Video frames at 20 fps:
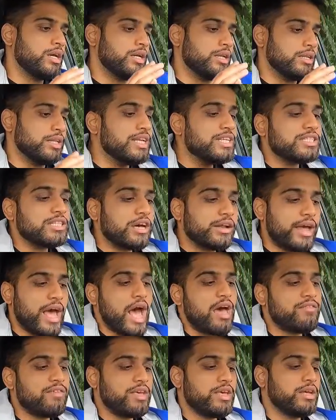Nissan
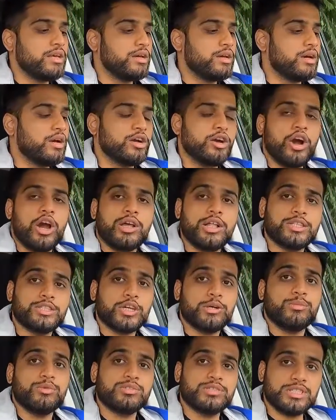having a car that's
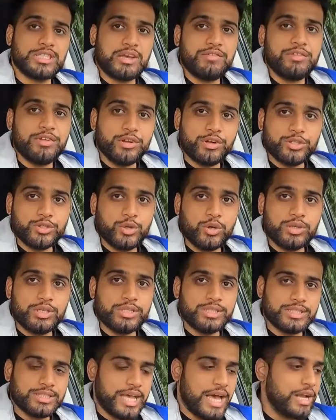almost 7 years old
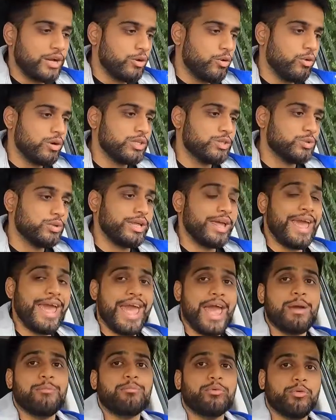in this category is really
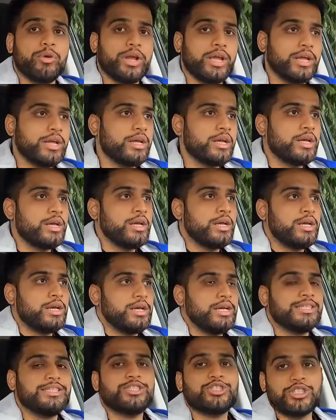hampering
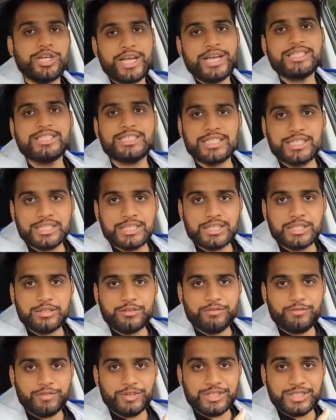its chances
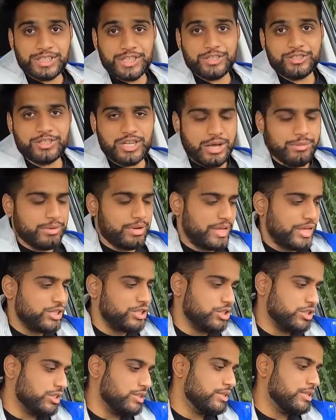for sales
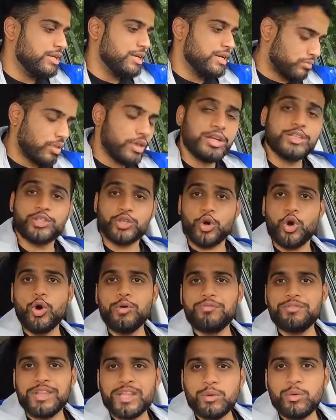domination. So
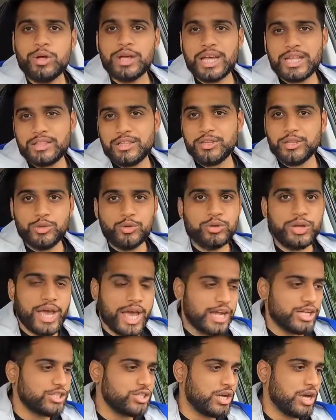hopefully we'll get the new
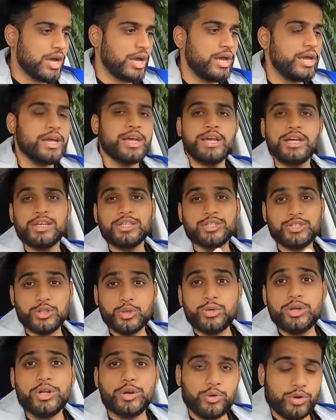Qashqai
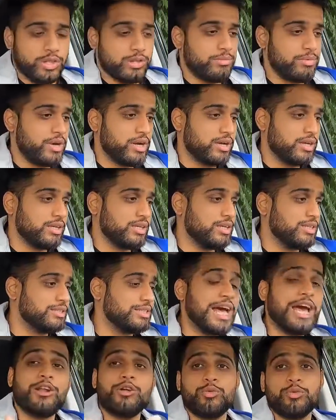soon in North America because
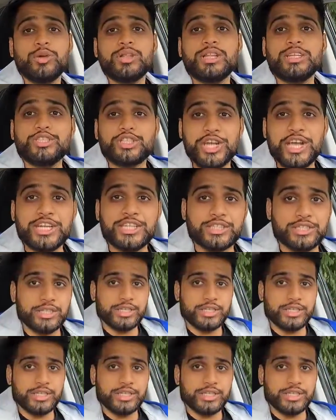that'll really change